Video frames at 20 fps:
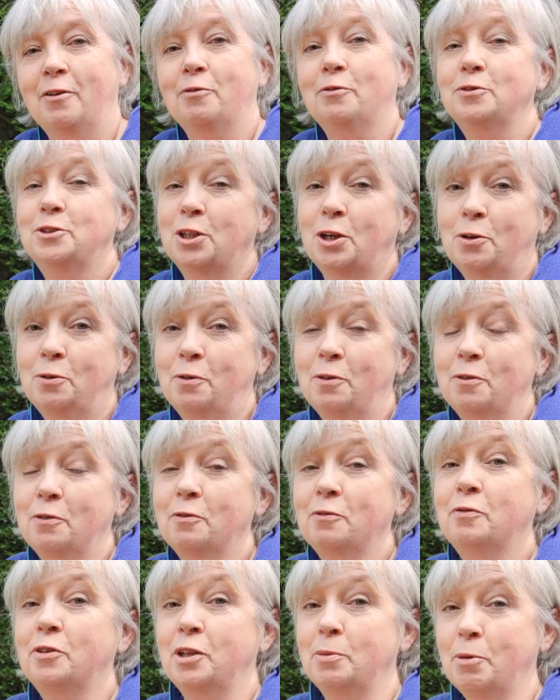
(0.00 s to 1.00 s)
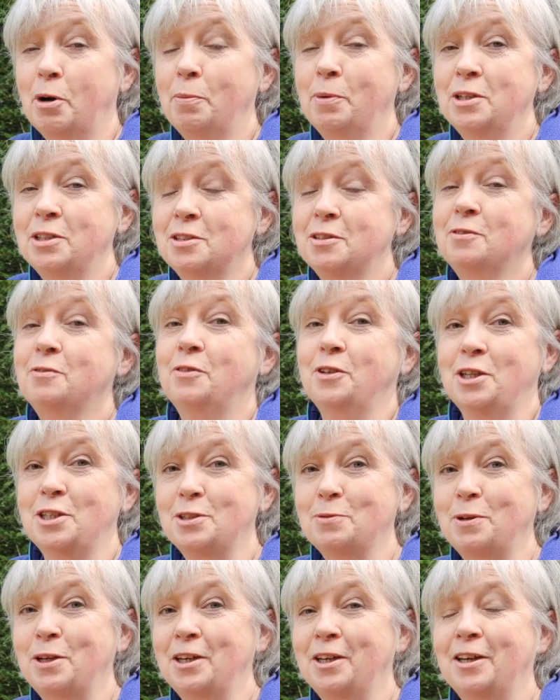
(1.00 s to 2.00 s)
So for the moment, for
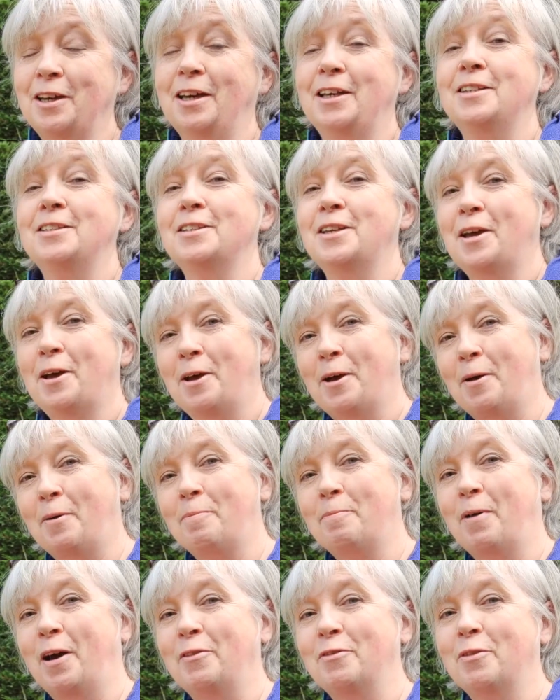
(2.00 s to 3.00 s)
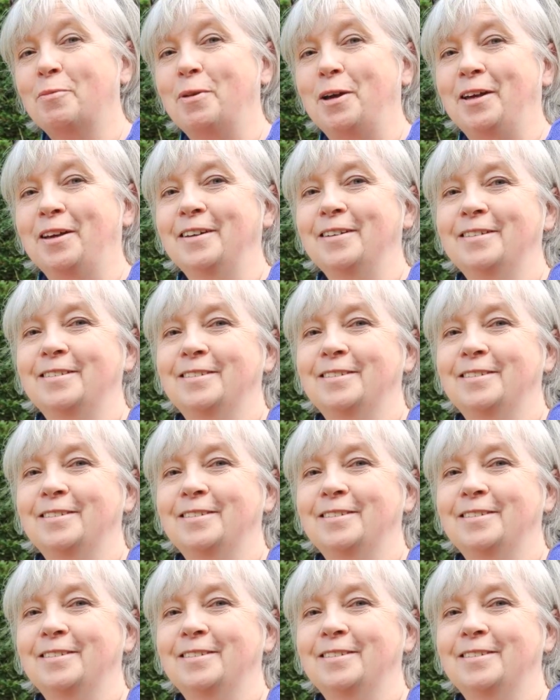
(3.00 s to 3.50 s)
this week, it's bye from me.